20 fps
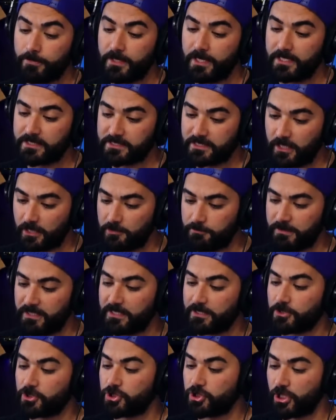It's going to be
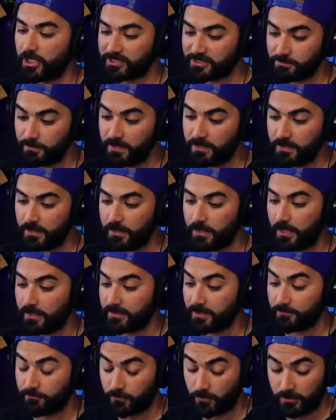an adjustment, and I
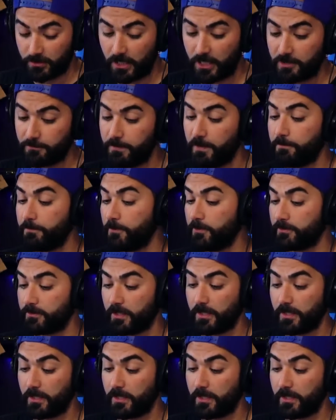think for a lot of people,